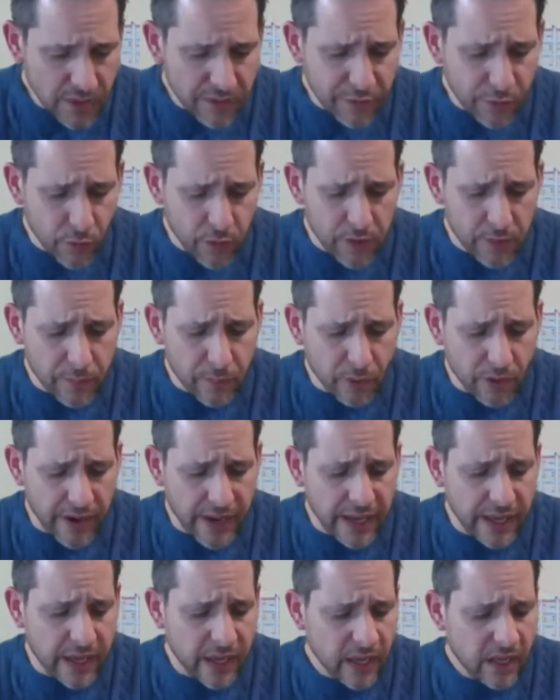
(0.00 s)
Before the
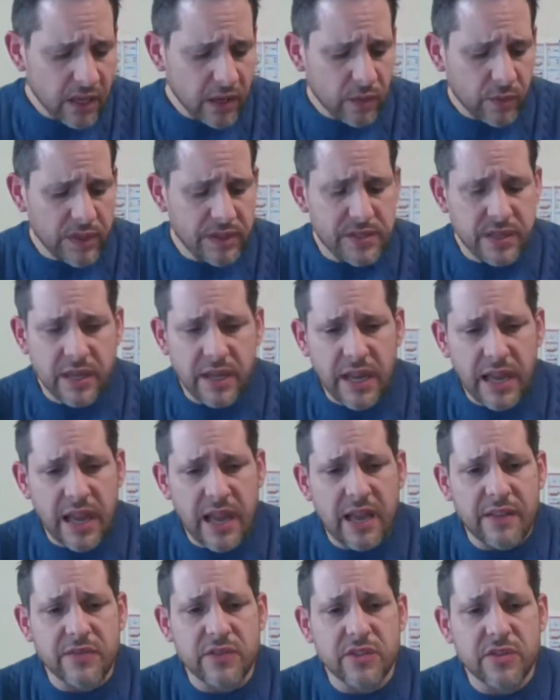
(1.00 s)
break, we did
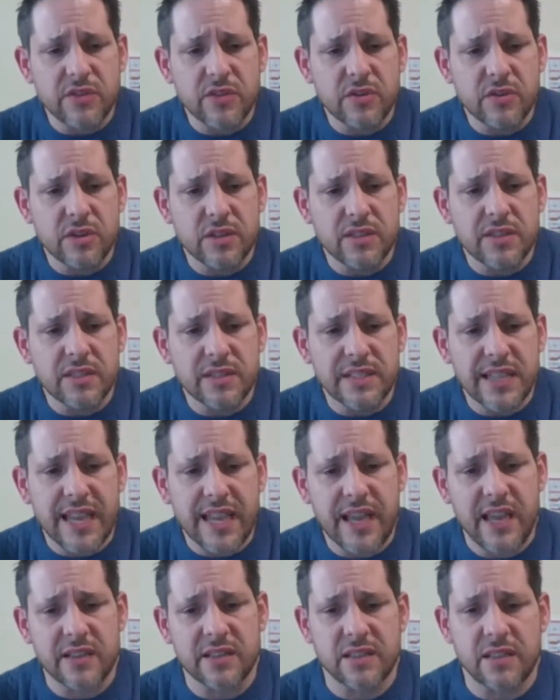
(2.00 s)
have students
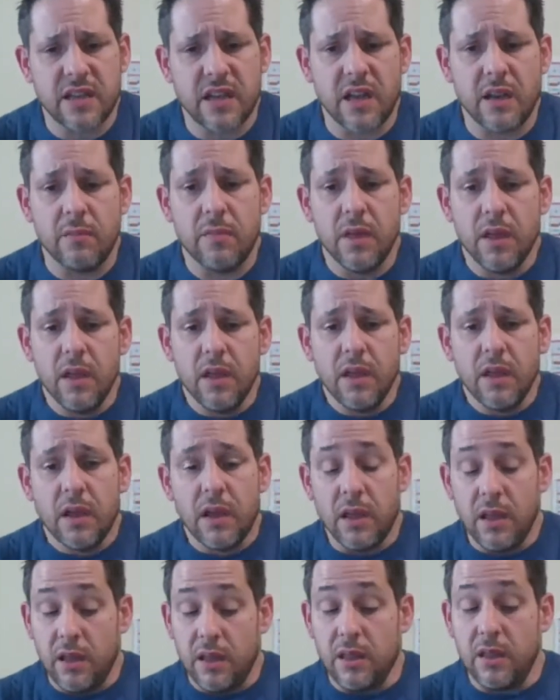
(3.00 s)
test. A
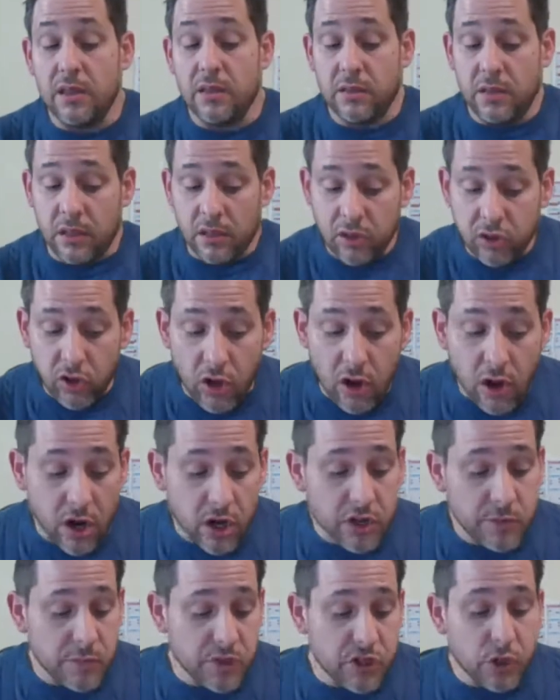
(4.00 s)

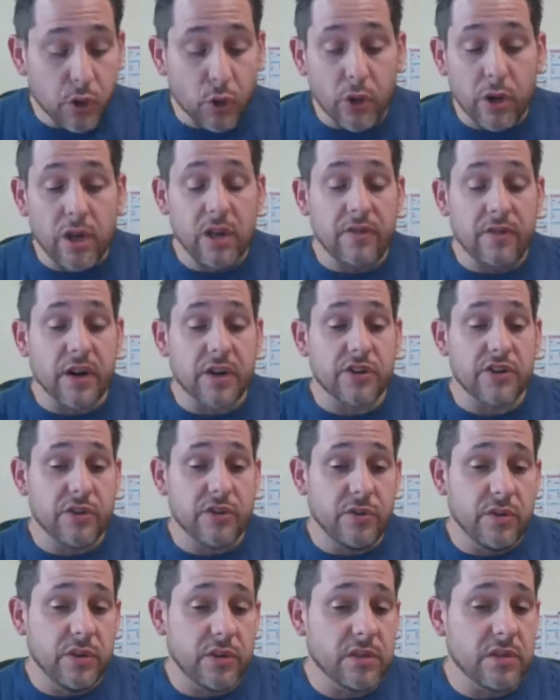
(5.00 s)
large majority of our
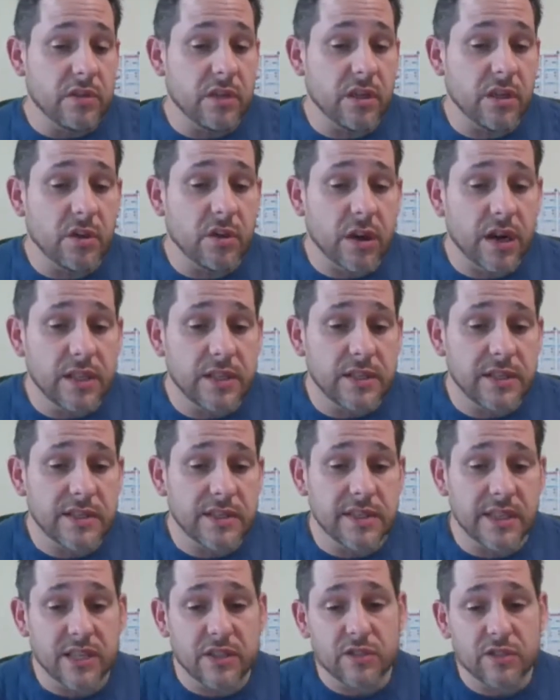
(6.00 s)
students in
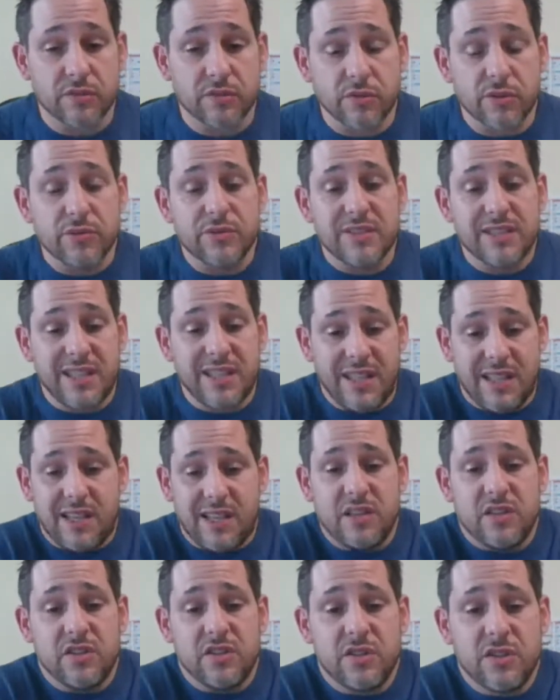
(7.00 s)
grades 6 through
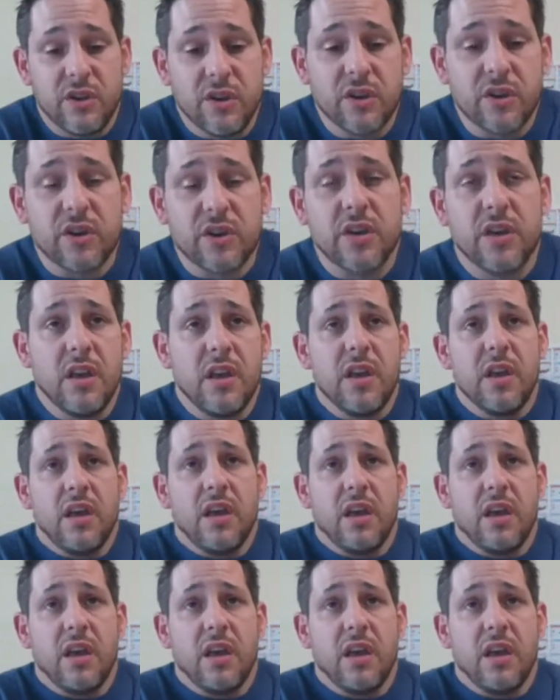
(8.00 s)
10 took